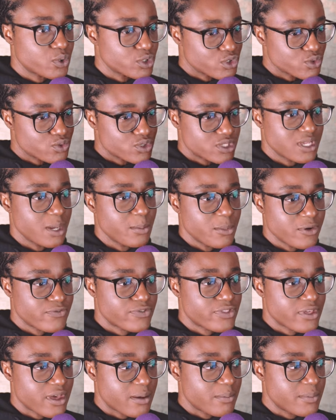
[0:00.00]
or do some
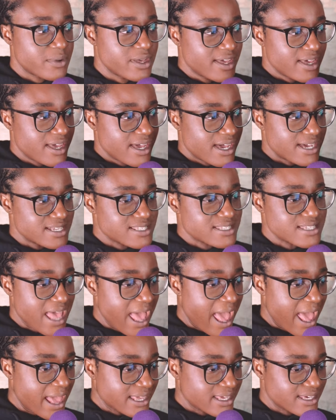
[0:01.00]
of them
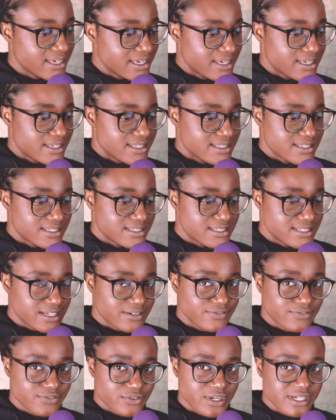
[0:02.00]
attack
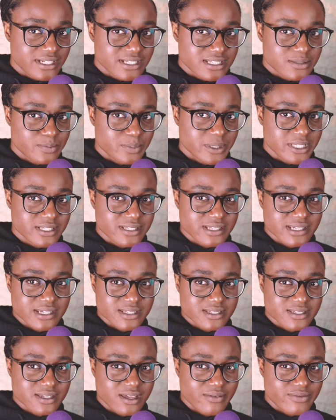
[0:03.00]
different
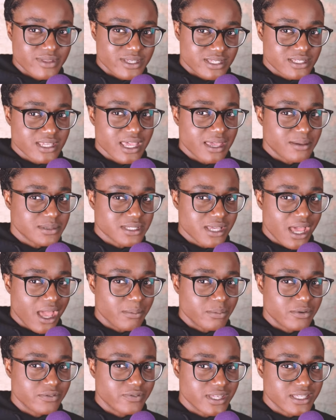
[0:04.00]
species of the same
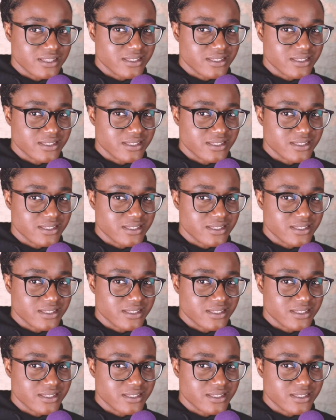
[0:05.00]
type of